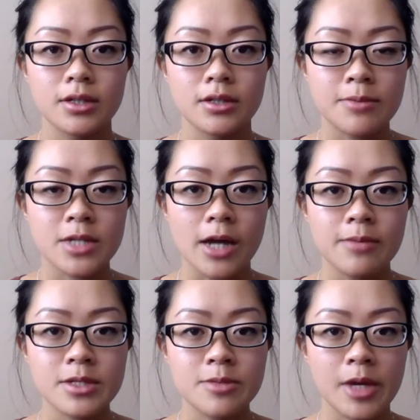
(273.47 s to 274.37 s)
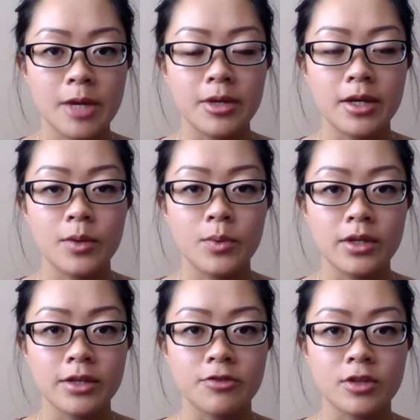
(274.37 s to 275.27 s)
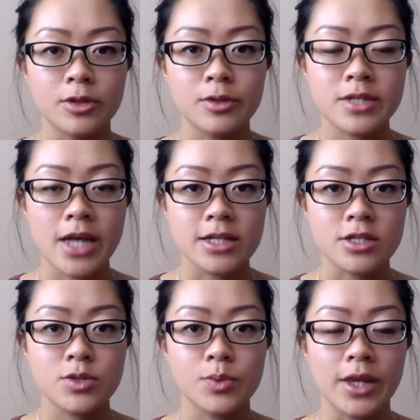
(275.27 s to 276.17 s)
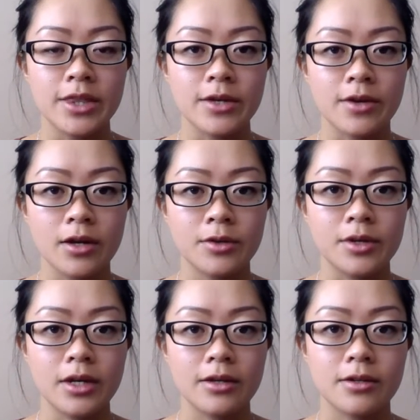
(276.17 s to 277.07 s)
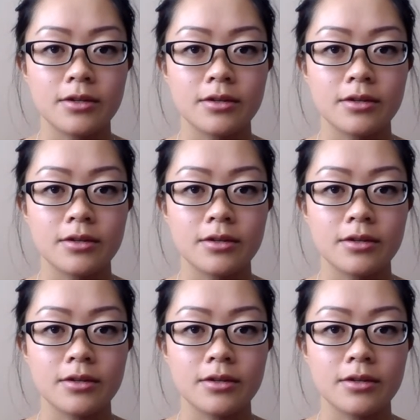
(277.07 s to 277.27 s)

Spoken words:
Sometimes the baby will give clues as to when they're hungry.